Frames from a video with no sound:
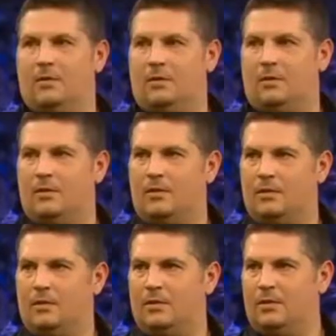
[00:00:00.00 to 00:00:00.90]

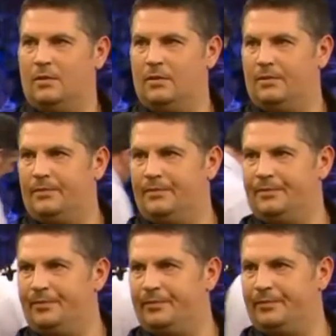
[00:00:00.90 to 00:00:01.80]

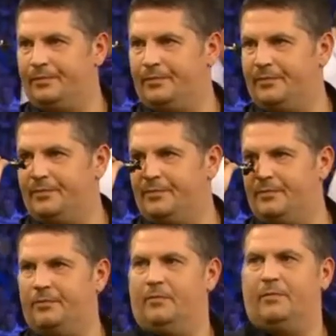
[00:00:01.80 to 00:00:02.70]

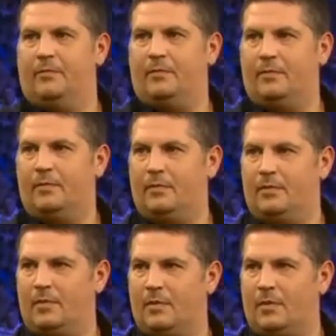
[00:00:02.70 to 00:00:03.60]

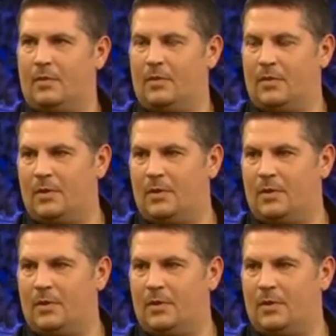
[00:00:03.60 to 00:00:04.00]
(no one is talking)